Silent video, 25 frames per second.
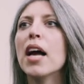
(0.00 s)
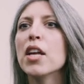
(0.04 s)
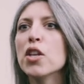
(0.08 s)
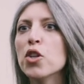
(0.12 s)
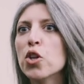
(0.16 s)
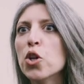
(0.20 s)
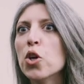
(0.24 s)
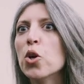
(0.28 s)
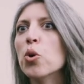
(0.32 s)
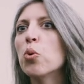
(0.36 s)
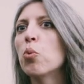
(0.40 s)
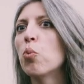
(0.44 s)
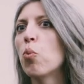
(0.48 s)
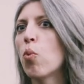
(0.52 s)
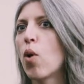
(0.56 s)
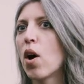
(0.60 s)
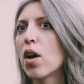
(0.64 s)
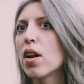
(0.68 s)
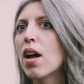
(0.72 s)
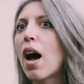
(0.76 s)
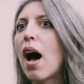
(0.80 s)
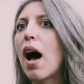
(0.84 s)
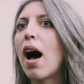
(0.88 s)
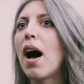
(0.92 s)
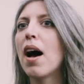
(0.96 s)
knew
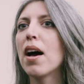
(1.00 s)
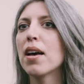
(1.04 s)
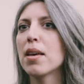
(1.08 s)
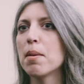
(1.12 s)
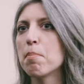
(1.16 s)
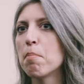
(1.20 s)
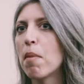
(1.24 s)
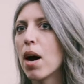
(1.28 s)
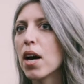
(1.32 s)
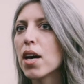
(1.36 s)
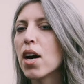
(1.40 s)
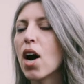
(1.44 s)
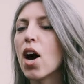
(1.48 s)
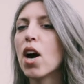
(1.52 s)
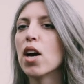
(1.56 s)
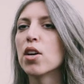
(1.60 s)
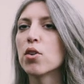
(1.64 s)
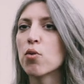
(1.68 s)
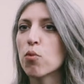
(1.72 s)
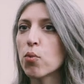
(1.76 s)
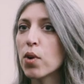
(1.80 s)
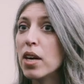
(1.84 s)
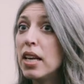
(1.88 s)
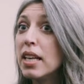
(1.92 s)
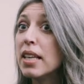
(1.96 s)
what my
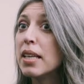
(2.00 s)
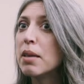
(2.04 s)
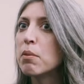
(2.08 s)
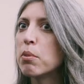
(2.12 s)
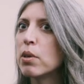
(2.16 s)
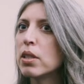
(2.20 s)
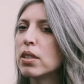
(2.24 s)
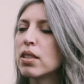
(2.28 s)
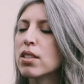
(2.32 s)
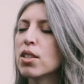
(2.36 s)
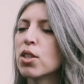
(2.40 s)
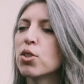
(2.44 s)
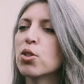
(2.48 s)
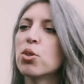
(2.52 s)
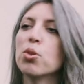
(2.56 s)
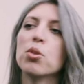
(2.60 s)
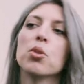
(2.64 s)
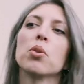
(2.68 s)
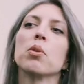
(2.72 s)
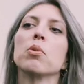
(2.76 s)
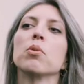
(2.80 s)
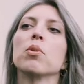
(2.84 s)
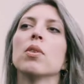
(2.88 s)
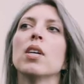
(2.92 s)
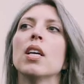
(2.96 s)
heart really wanted to
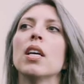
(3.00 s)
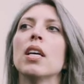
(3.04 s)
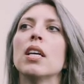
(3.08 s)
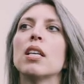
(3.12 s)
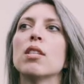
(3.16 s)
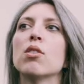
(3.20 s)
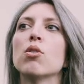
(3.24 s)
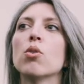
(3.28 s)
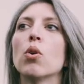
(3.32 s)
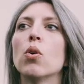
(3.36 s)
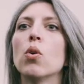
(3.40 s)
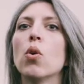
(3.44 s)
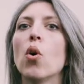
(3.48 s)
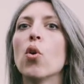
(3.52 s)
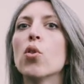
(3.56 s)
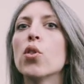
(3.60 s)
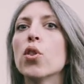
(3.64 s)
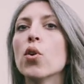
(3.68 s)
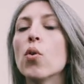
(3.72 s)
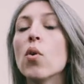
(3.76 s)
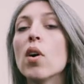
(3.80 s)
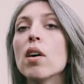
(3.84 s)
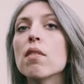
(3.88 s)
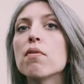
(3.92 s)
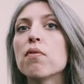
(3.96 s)
do. So
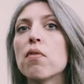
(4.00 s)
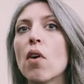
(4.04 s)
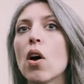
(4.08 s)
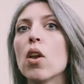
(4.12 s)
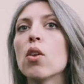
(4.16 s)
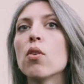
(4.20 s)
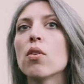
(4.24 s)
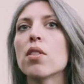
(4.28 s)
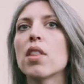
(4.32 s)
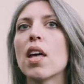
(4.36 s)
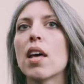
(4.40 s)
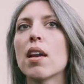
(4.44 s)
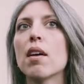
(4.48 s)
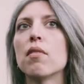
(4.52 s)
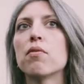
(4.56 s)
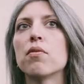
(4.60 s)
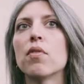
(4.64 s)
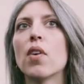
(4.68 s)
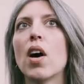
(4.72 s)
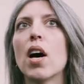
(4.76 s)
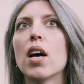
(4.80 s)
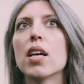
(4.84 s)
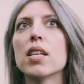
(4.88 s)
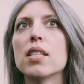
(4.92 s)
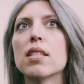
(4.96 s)
although I followed that
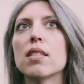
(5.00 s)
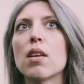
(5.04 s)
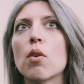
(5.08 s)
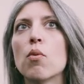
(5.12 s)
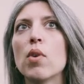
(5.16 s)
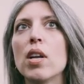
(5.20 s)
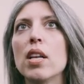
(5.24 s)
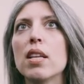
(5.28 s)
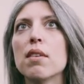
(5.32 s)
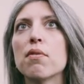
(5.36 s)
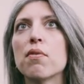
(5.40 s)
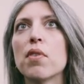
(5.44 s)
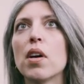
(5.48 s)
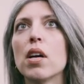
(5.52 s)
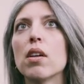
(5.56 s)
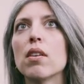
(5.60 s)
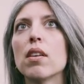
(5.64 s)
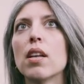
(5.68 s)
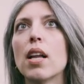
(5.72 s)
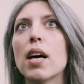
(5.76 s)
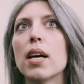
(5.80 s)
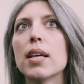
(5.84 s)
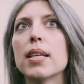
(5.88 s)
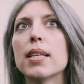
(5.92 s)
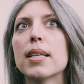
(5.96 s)
advice, I really felt
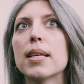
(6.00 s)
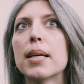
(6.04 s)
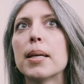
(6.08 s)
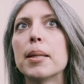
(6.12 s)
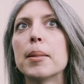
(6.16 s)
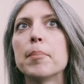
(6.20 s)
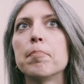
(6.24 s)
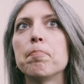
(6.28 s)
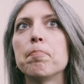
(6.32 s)
like